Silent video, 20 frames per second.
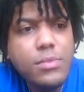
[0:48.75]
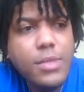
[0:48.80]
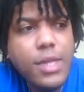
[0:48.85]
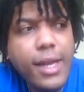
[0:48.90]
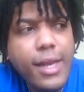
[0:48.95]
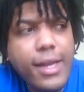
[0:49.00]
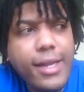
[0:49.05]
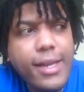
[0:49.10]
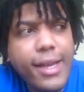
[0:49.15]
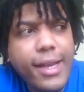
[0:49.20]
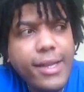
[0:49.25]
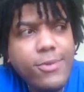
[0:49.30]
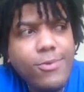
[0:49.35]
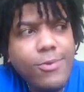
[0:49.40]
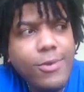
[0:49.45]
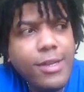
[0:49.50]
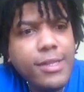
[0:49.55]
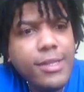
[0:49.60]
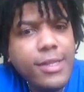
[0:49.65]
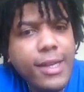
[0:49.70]
And that's
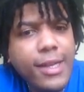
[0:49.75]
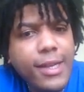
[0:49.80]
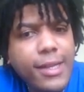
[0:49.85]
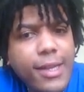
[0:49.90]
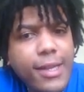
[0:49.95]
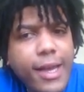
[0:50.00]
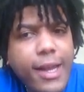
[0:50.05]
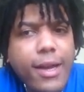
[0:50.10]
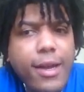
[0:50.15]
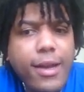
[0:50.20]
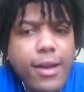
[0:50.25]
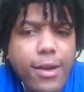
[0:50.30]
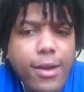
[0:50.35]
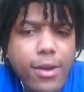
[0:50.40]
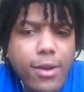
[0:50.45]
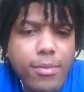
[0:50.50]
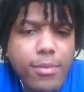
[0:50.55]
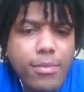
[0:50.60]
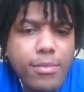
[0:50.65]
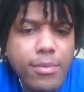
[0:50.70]
one thing that
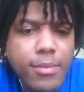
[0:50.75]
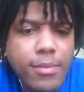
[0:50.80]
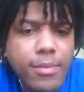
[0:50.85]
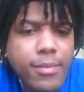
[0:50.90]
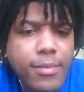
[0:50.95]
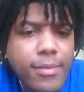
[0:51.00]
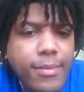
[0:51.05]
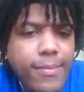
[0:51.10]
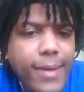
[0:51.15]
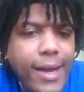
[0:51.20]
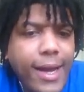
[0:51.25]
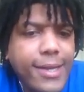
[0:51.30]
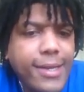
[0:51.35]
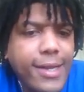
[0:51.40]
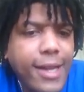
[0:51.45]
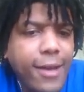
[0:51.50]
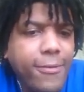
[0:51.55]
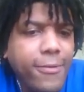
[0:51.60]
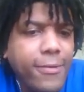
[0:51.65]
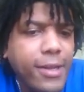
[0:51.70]
I
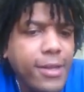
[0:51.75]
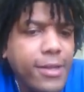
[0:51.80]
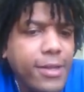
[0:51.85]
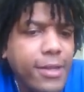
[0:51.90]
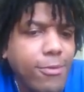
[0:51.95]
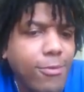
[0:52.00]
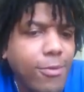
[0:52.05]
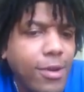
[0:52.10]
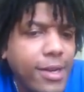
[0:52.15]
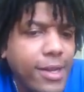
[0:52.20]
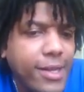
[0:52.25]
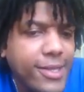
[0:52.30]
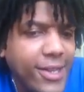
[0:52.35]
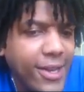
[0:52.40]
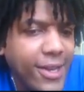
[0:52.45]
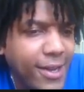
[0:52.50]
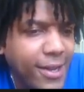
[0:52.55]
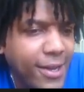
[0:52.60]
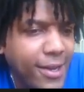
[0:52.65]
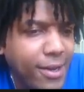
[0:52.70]
definitely wanted
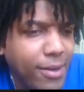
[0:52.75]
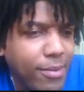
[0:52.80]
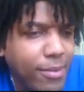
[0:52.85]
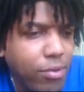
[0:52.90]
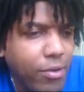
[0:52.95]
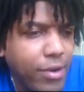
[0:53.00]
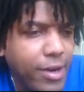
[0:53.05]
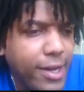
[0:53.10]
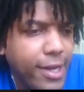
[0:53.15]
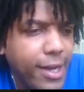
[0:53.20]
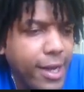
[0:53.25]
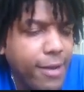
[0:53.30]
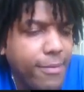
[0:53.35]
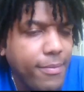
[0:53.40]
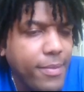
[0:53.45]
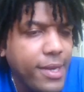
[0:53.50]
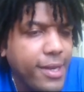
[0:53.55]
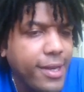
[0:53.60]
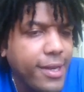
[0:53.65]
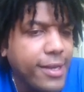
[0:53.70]
to bring up,
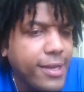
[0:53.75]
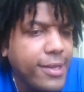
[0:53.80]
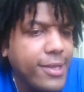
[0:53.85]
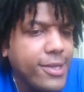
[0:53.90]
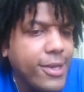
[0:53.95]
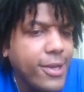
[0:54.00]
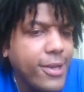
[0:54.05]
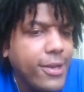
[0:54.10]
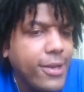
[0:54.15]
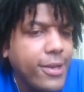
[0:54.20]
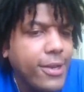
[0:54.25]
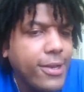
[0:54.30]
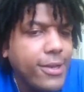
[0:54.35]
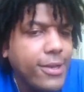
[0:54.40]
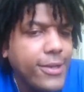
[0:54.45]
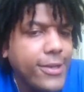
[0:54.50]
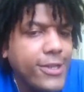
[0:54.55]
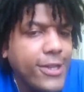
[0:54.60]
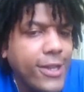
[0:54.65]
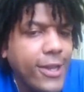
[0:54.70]
because
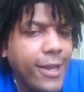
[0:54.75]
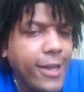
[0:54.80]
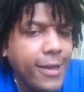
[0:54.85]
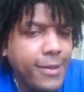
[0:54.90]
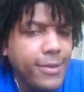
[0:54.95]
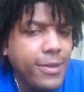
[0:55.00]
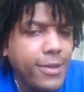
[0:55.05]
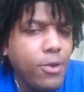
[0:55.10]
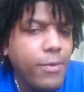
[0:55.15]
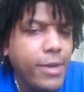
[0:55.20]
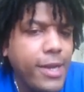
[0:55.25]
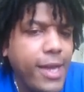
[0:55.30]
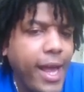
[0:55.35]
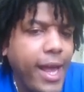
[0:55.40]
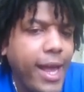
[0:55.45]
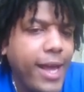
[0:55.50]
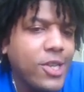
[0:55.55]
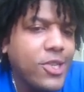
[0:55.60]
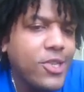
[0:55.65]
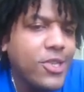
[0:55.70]
seeing the
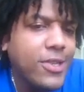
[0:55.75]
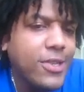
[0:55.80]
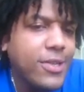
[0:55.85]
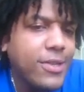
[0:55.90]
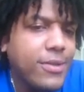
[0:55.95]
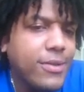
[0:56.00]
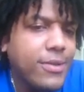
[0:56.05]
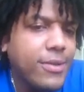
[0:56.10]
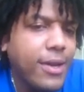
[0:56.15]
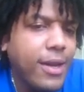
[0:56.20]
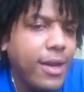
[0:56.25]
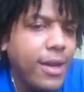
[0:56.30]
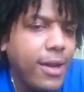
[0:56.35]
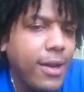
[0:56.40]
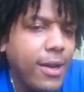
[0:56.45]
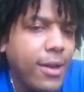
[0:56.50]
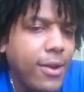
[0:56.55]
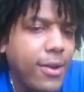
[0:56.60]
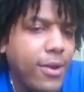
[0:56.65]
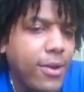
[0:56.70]
reaction
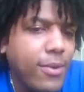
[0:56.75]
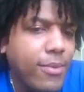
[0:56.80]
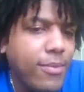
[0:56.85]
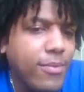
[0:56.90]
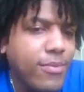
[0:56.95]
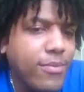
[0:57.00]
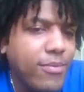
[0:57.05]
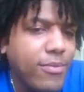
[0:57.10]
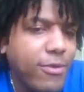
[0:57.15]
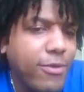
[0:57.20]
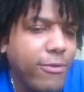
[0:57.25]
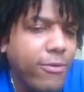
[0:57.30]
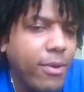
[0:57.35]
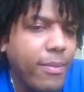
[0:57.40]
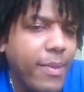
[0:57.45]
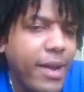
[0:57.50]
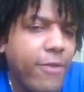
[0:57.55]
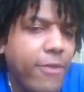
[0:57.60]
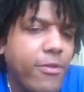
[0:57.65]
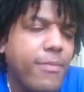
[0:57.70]

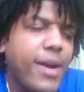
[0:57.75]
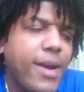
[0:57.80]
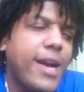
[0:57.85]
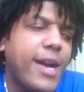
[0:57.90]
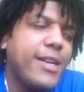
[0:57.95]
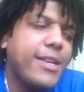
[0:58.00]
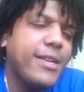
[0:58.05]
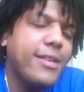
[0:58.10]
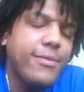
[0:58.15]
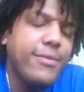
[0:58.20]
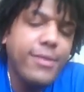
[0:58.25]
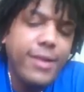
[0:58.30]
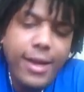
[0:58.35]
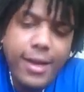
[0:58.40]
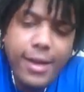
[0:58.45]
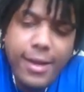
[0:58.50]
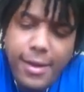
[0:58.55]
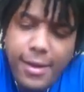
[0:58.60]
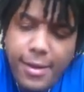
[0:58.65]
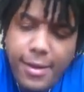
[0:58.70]
from everybody,
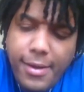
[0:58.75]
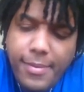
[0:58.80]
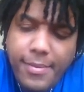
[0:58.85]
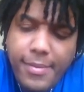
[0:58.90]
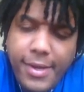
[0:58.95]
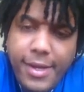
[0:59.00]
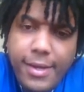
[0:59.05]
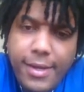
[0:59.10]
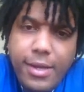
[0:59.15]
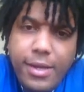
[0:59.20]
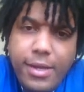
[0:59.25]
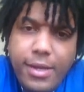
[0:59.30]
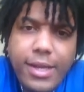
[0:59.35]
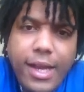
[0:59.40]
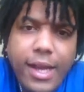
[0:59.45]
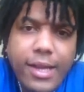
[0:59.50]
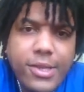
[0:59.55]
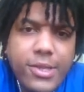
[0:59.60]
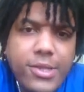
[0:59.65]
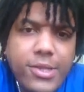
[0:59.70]

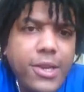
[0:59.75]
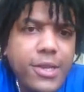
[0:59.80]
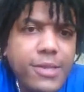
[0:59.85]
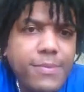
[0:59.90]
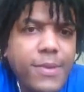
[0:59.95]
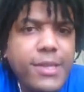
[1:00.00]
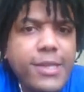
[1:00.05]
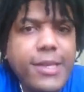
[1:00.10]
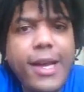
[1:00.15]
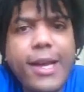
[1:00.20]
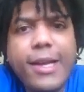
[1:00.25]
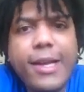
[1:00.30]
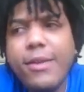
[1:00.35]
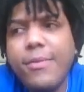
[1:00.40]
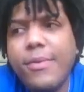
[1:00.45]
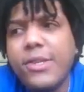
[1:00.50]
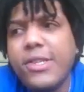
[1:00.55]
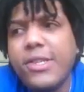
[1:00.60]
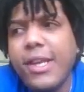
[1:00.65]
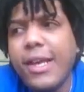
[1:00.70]
not just us, but the
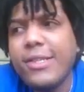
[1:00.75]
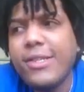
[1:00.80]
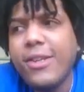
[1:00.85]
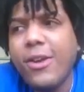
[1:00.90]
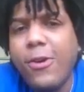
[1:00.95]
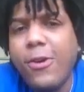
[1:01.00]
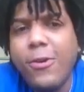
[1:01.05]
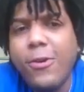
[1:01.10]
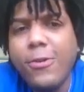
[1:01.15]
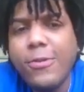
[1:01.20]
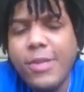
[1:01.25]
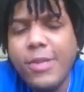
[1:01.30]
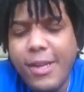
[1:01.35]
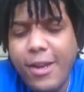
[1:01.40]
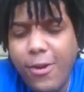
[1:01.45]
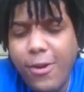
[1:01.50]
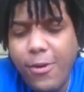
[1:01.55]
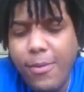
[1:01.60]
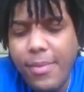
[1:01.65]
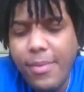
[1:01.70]
IWC as a whole, you
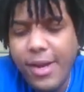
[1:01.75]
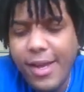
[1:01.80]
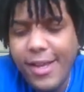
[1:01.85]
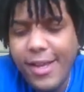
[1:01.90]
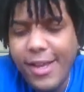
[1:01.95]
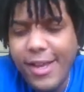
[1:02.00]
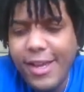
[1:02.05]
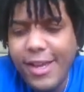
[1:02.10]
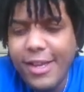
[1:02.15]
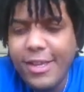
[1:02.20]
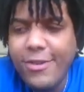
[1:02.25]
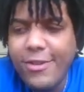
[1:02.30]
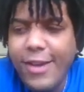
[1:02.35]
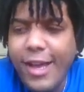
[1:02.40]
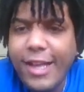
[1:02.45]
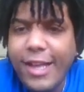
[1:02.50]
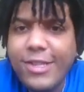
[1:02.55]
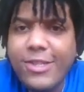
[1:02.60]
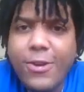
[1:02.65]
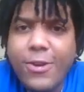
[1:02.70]
know, but you
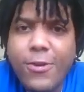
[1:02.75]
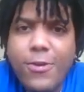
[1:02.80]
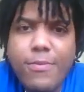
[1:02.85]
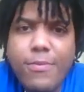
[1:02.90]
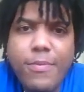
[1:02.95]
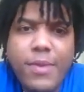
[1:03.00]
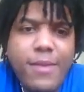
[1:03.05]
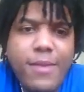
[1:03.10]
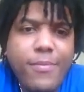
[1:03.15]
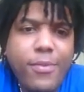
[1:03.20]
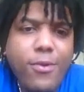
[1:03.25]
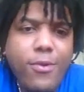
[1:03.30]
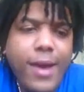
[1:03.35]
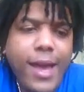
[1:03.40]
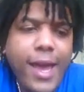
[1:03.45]
got certain people